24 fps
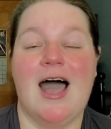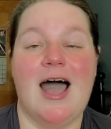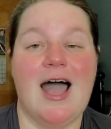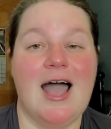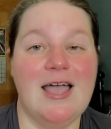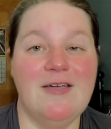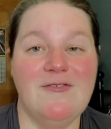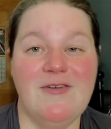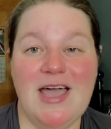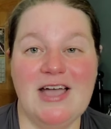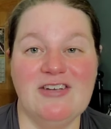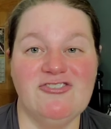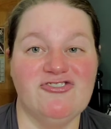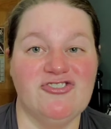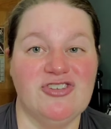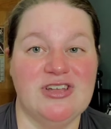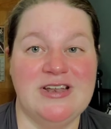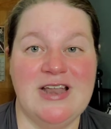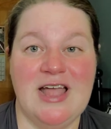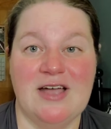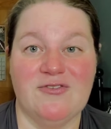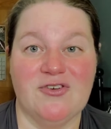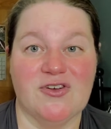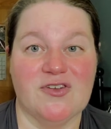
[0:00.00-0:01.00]
I've actually
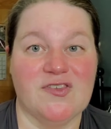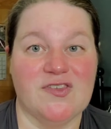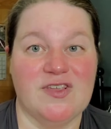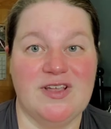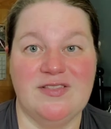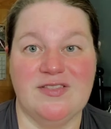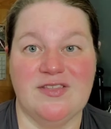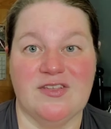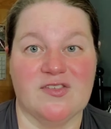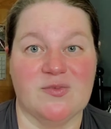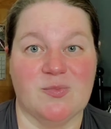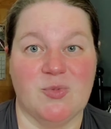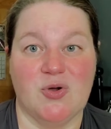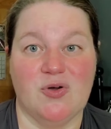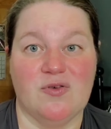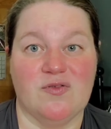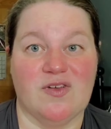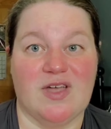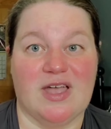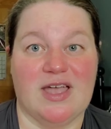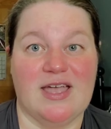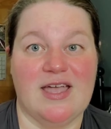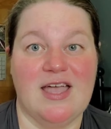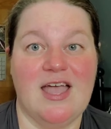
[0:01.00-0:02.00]
never seen this
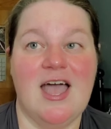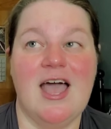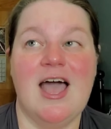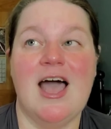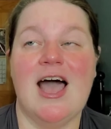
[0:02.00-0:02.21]
movie.